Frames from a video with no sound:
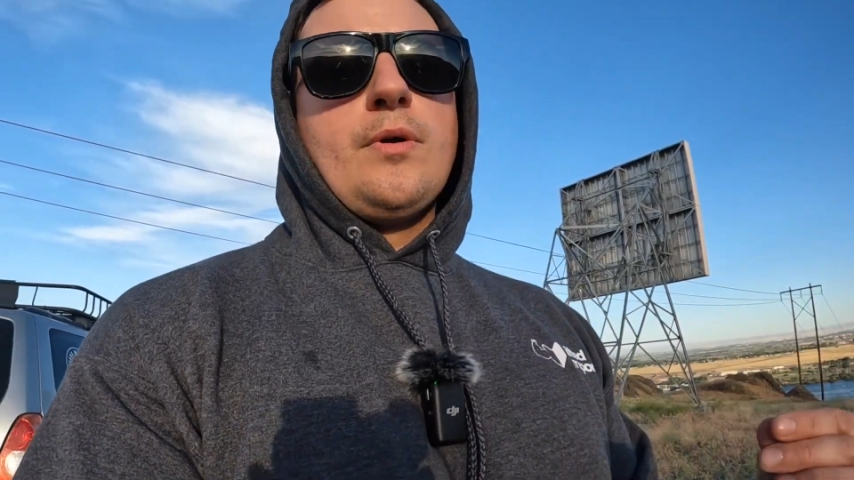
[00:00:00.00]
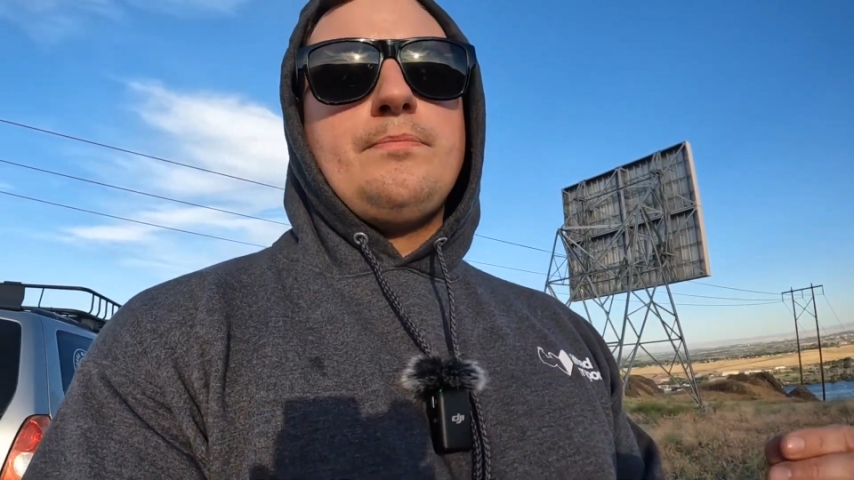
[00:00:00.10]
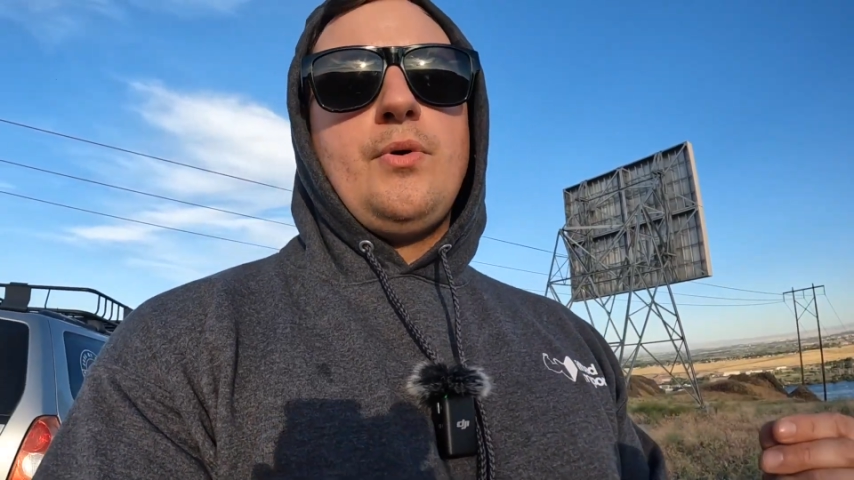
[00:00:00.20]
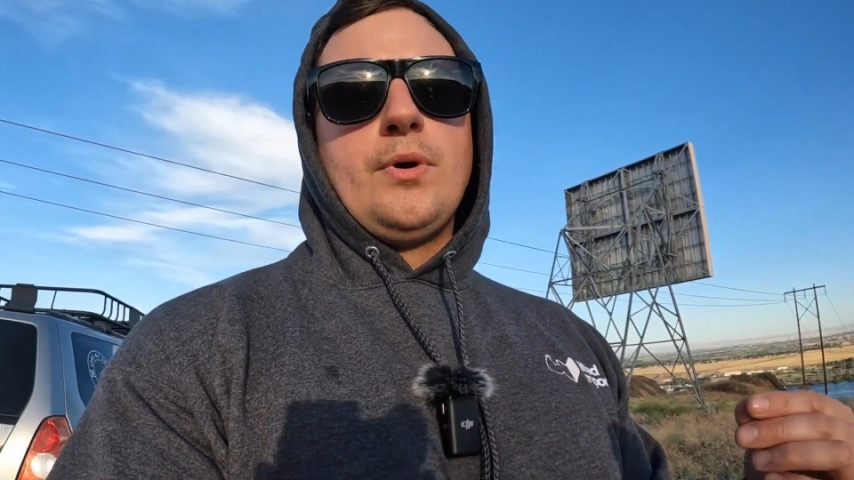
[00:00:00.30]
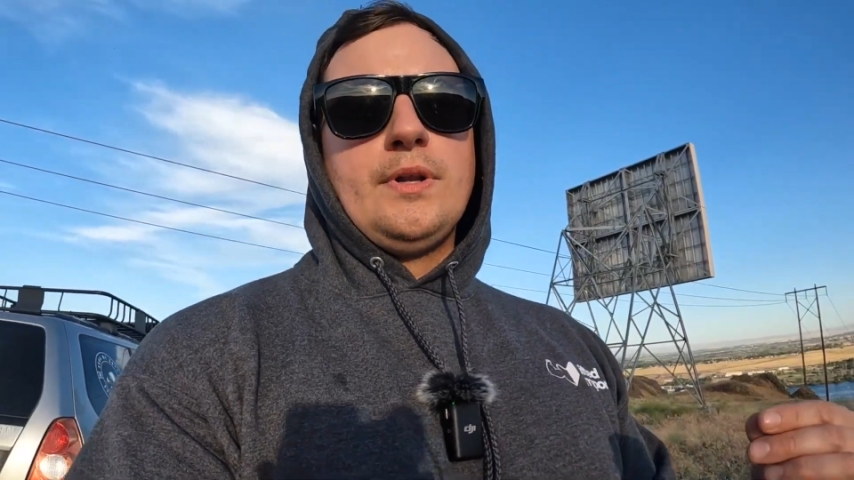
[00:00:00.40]

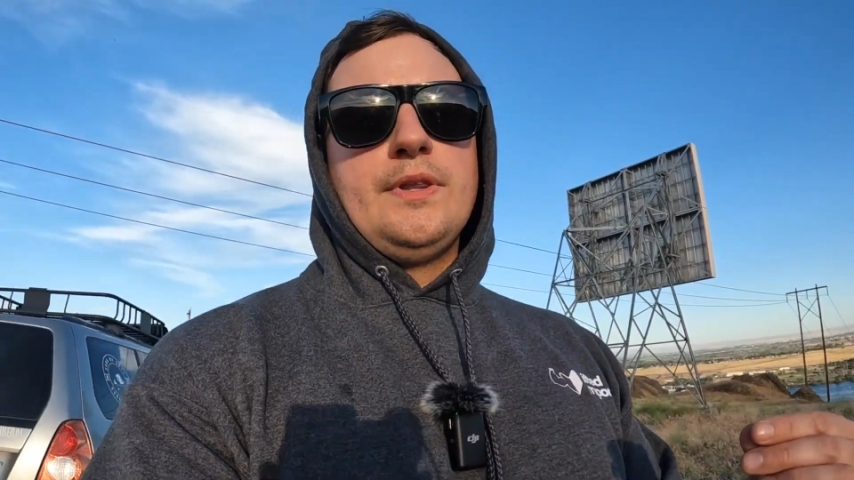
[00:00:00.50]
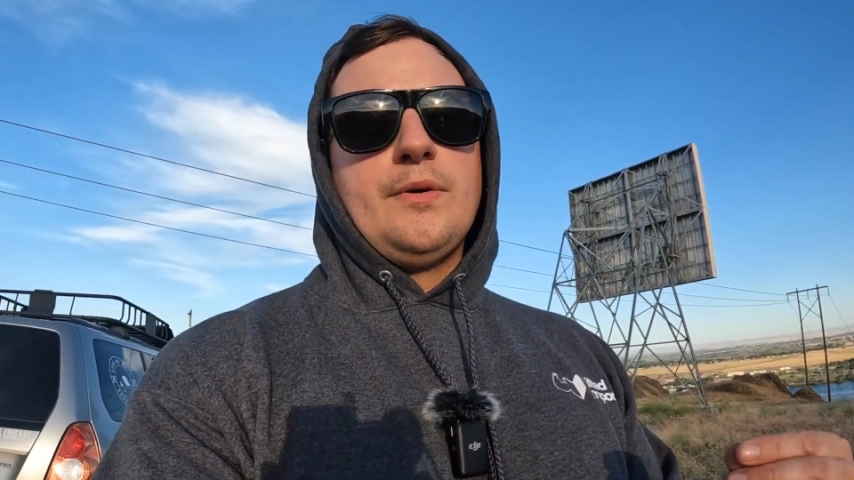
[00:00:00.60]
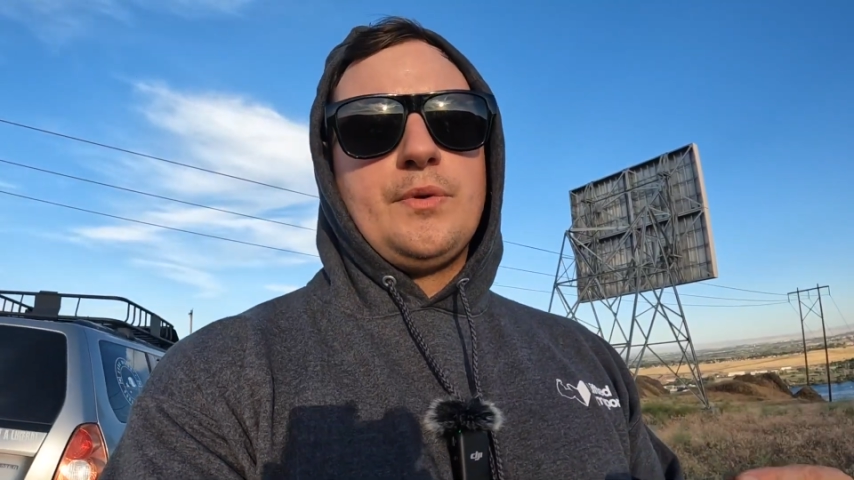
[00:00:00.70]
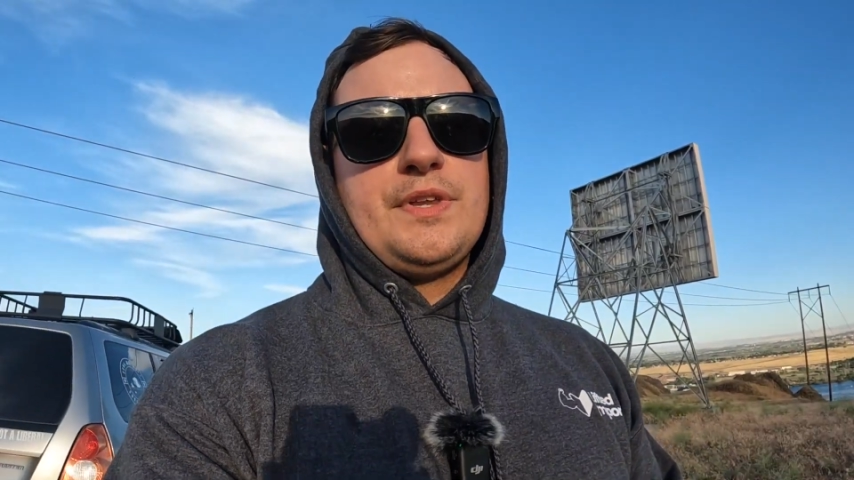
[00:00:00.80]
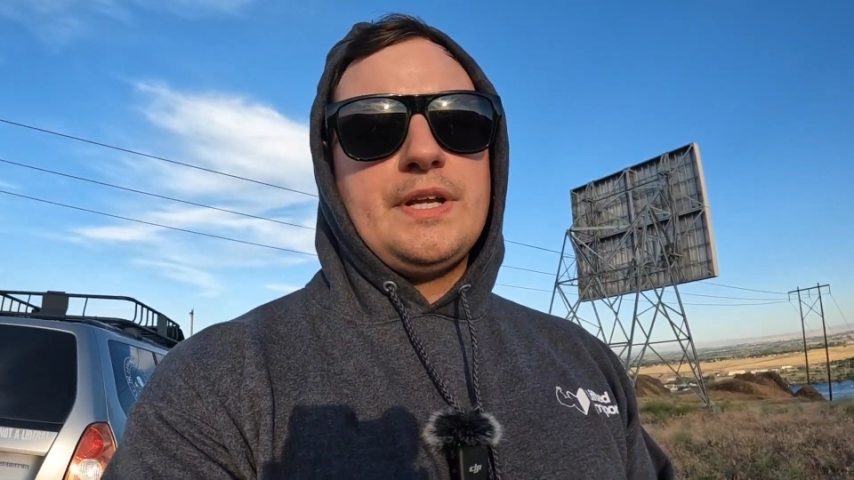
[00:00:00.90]
important
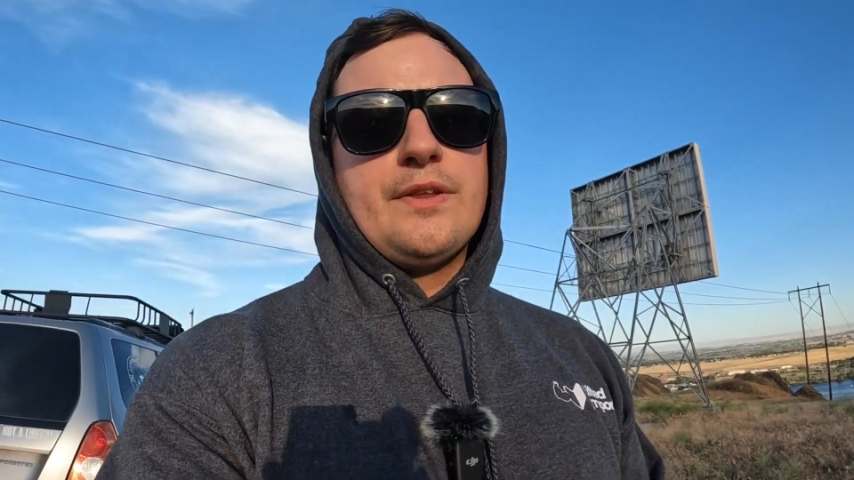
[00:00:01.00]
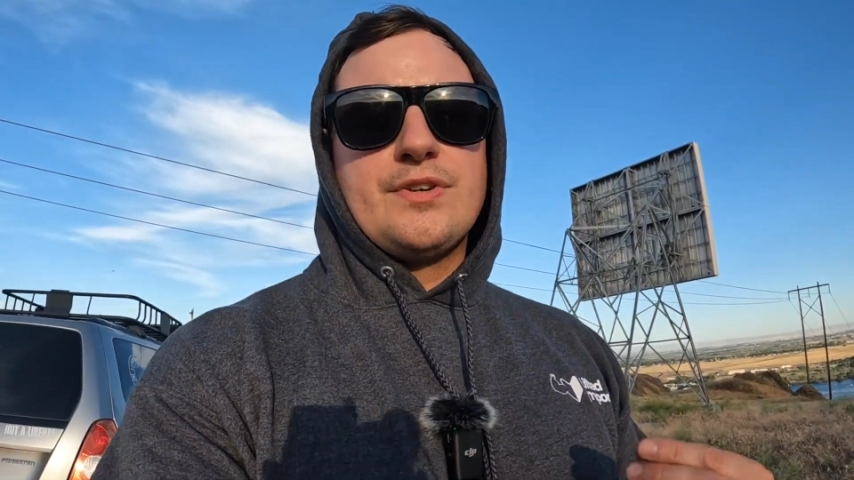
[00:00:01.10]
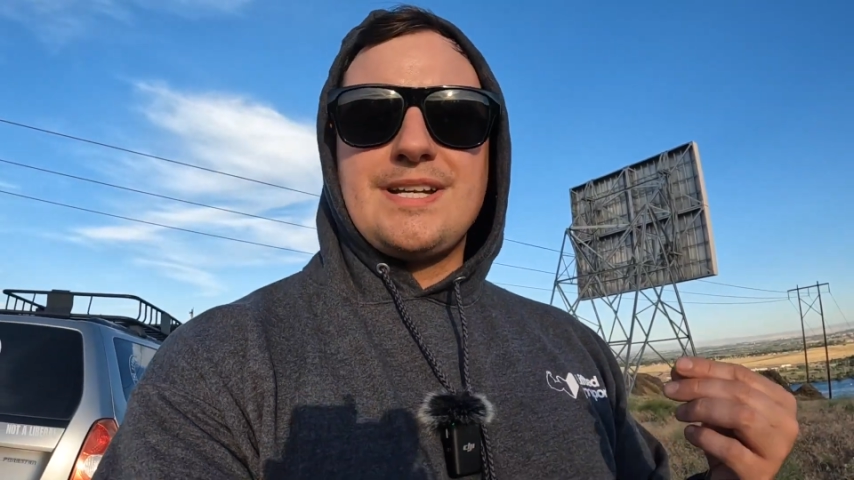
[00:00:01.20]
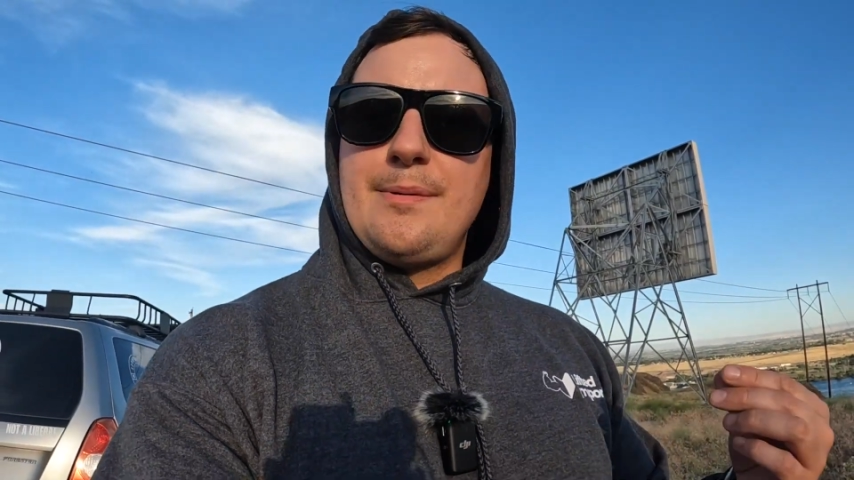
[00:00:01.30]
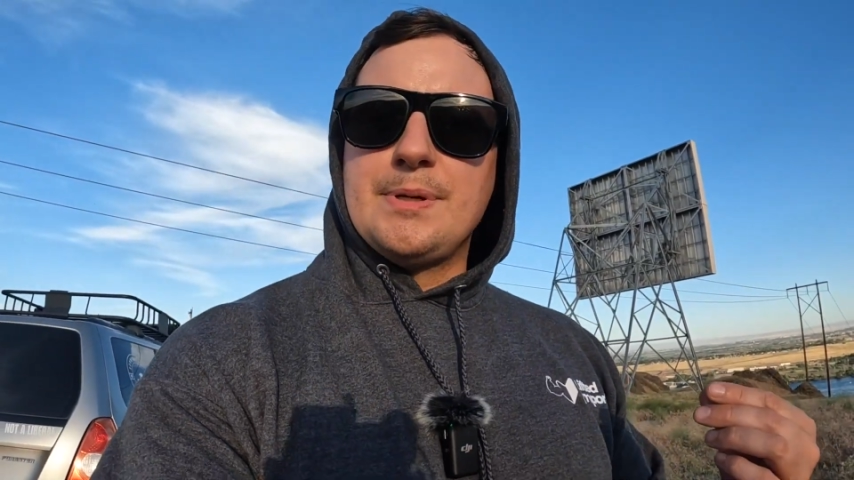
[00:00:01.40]
than with any other
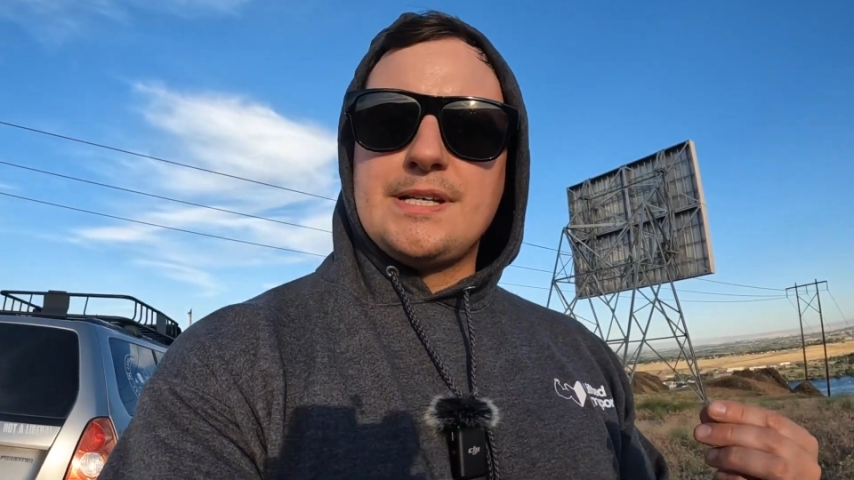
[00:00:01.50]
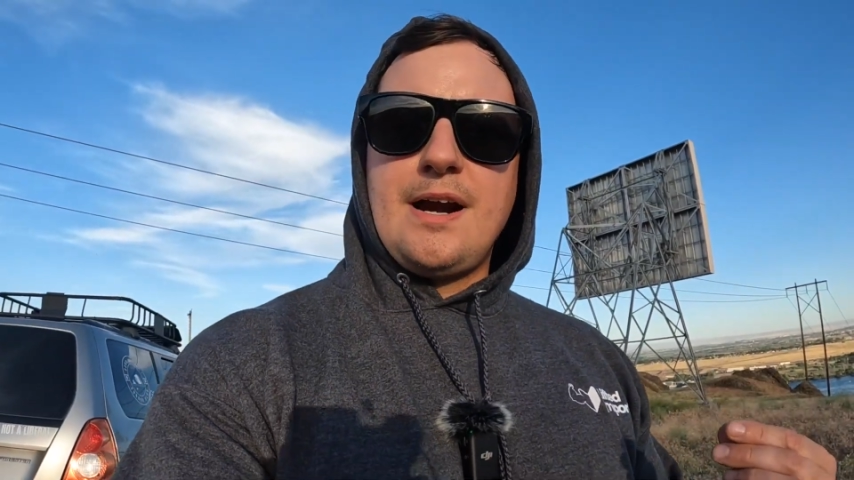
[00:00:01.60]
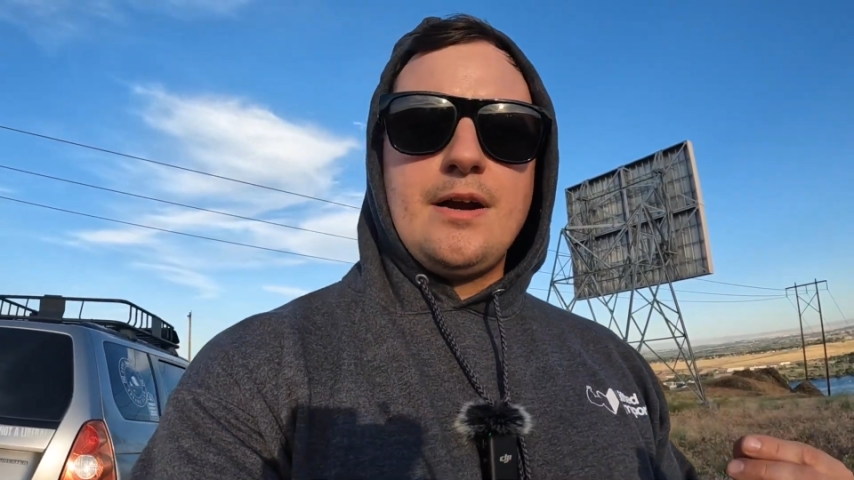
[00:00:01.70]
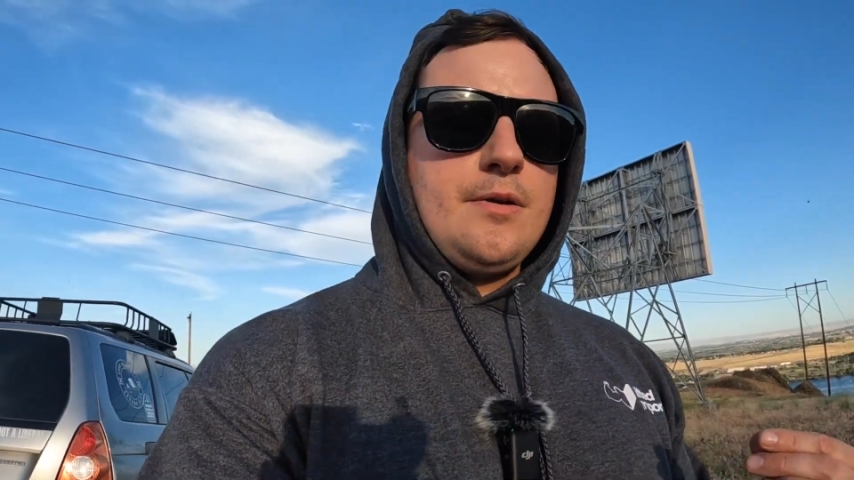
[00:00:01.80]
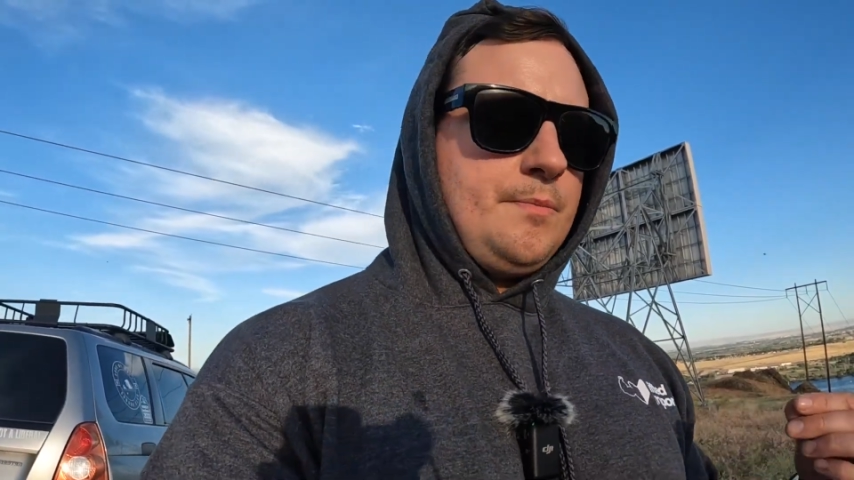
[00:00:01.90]
type of
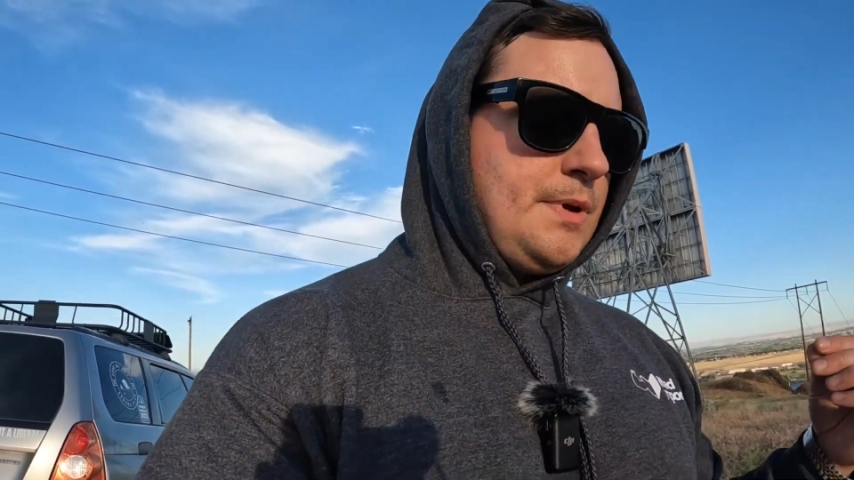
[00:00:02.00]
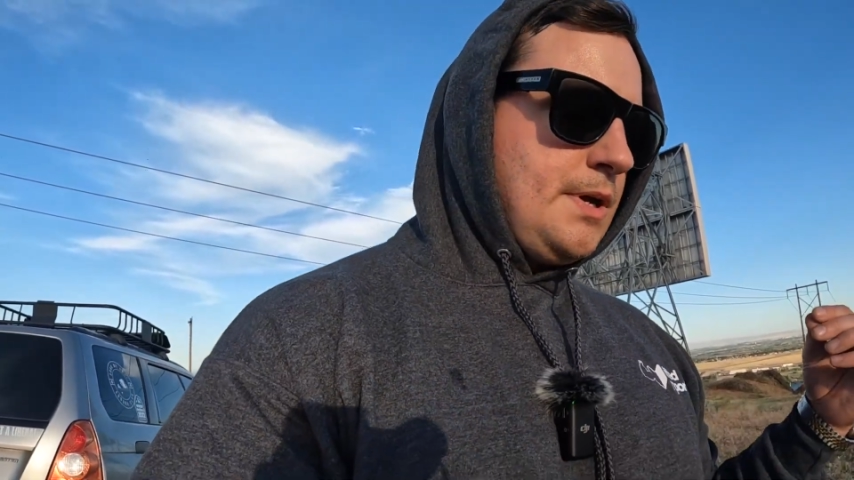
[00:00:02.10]
tire.